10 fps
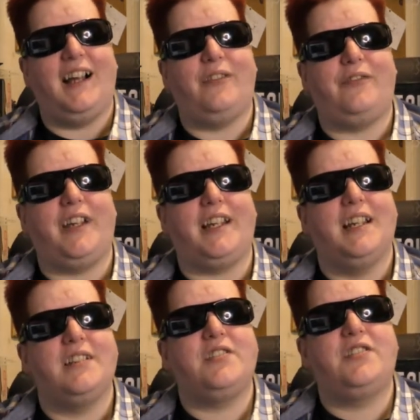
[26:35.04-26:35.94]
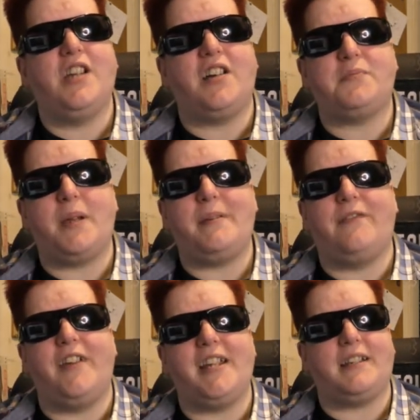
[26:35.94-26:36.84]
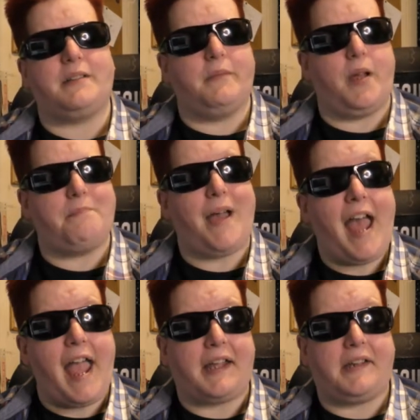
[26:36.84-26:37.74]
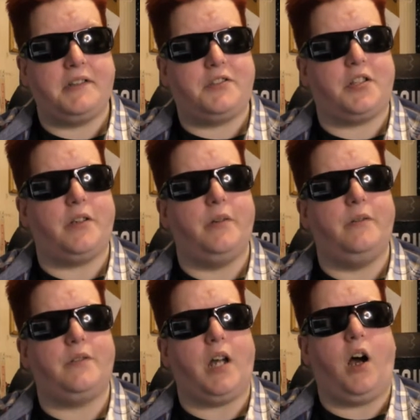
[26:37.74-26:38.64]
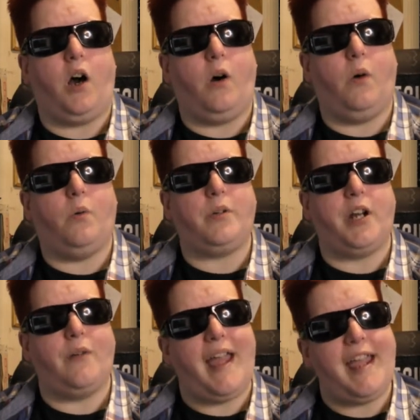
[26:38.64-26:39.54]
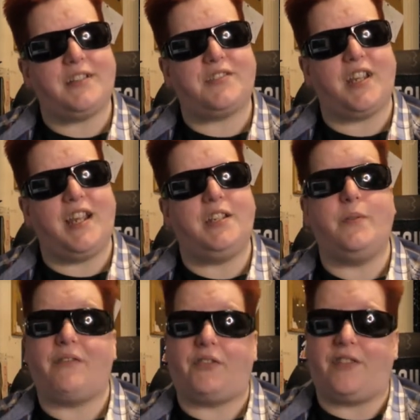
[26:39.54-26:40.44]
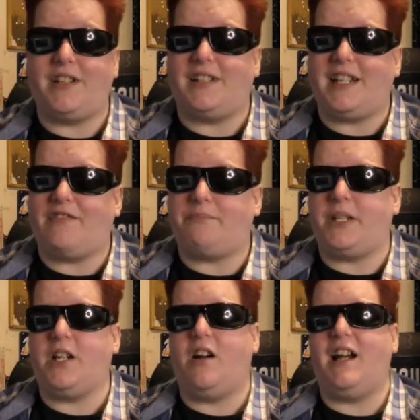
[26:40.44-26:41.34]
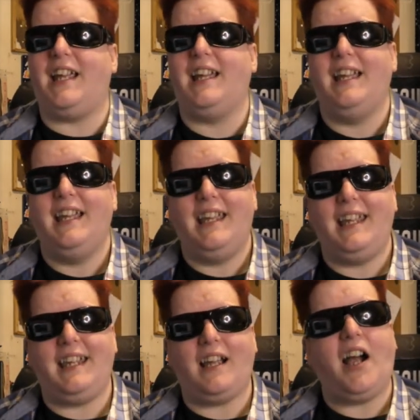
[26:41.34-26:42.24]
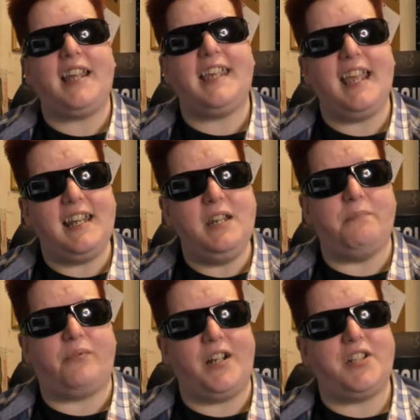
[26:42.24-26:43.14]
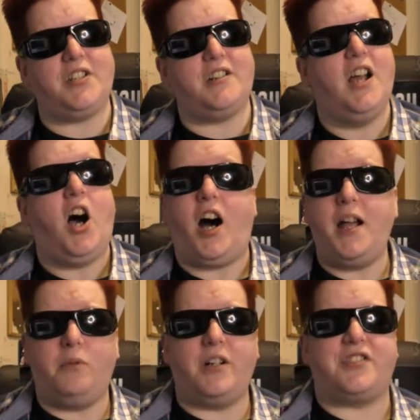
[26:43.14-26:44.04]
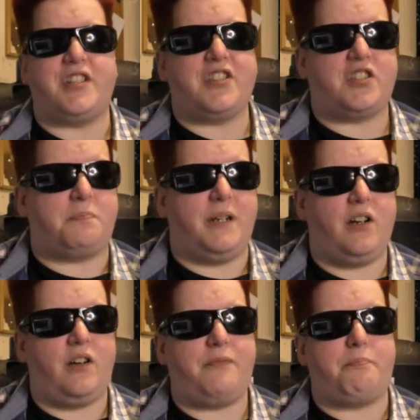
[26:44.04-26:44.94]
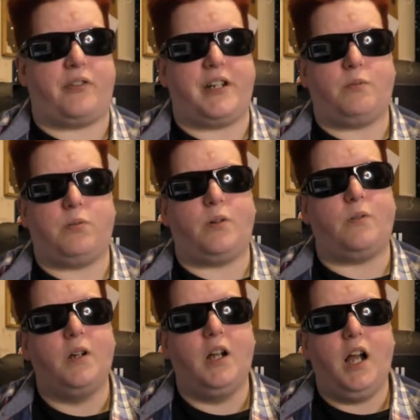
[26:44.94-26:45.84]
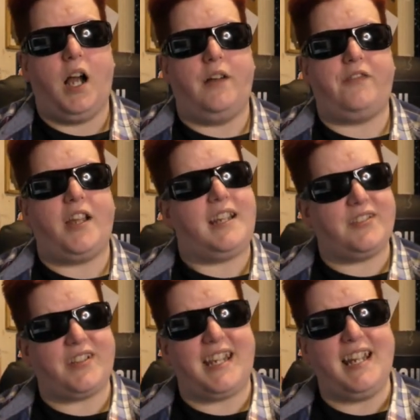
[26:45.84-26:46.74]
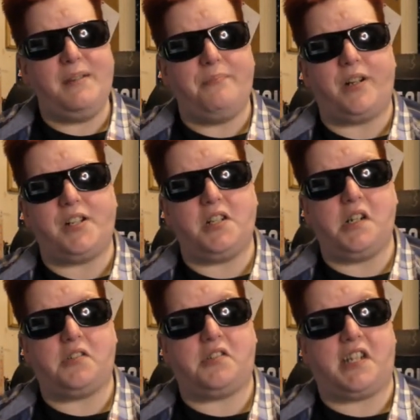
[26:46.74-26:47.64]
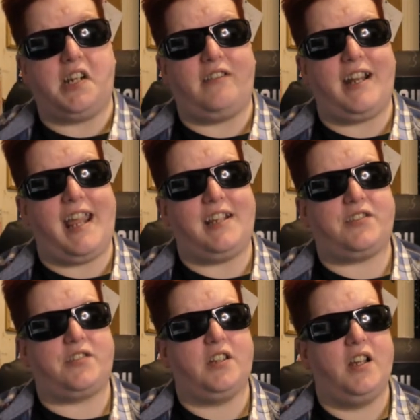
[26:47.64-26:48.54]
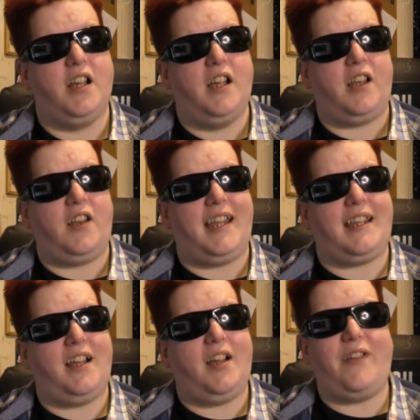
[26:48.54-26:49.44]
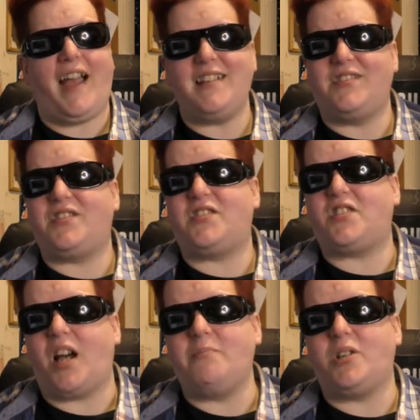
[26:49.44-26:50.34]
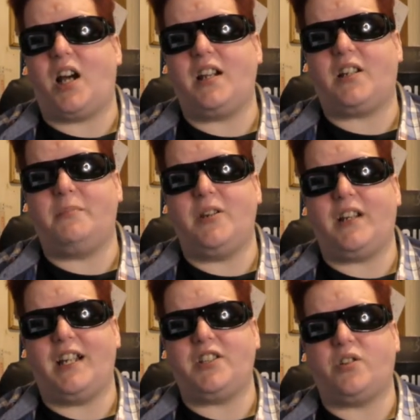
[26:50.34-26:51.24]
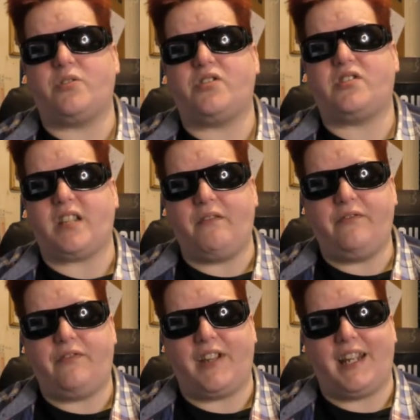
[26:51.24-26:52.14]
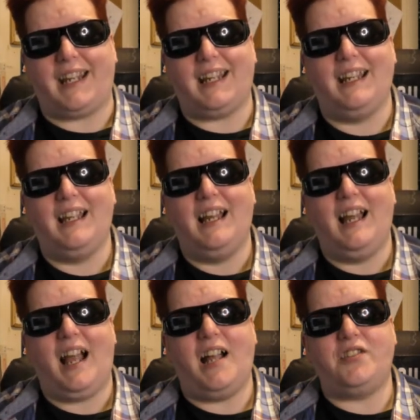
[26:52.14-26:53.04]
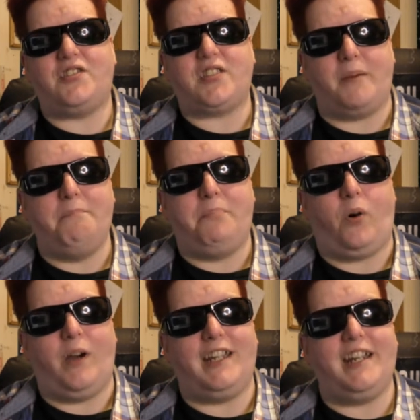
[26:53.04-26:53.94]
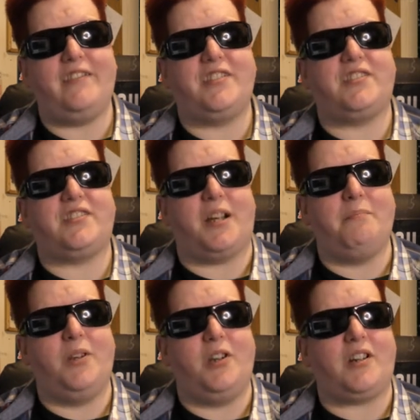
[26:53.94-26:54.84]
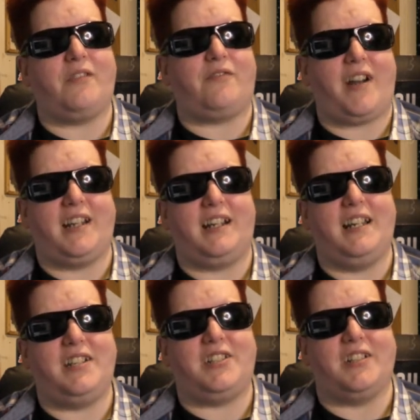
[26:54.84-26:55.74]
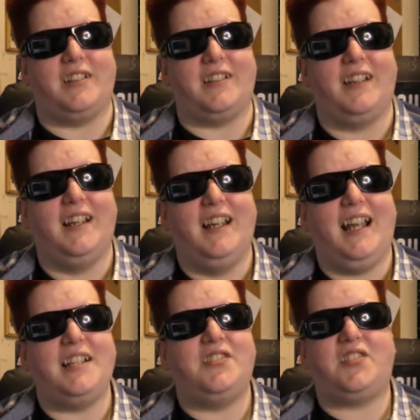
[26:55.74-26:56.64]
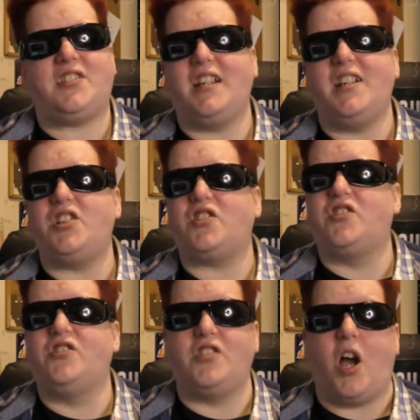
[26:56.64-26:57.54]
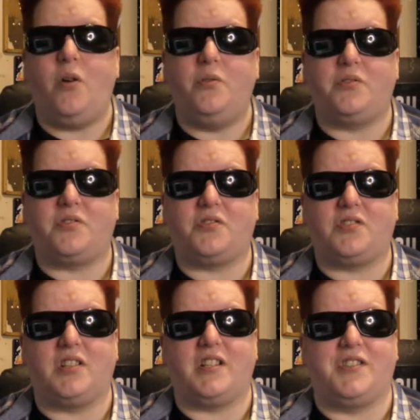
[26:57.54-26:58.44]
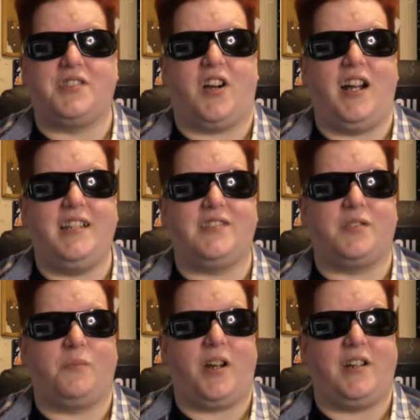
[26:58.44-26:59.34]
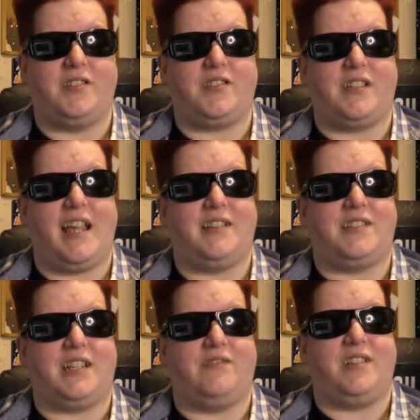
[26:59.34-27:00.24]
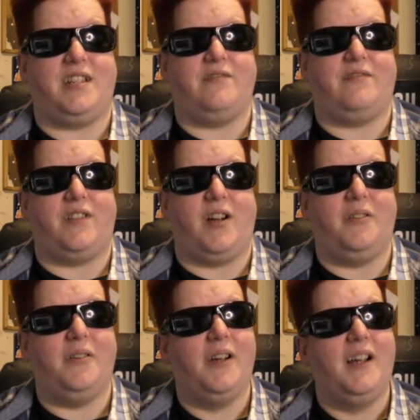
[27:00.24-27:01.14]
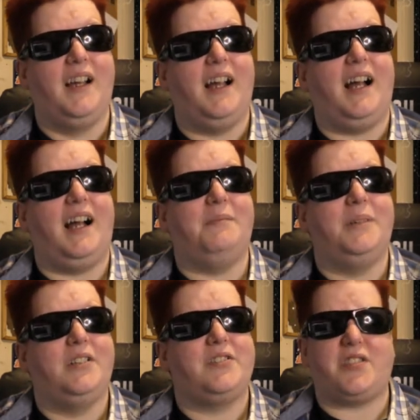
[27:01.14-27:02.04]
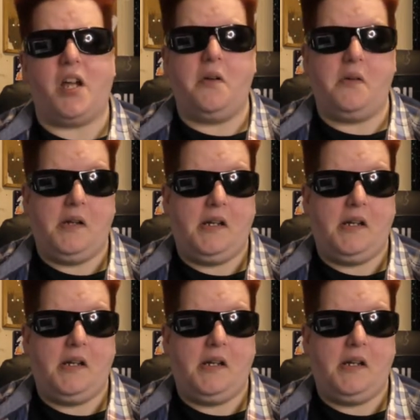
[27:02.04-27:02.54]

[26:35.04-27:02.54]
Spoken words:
thing does make me think back to the whole, you know, X saying you have a friend at the FBI. I get the impression, I want to see a spin-off prequel of, like, because I get the impression that Skinner and X, like, have had some kind of communication or something at some point. There is some look of recognition, and Skinner just knows that this guy is the one that's there to give the info. So,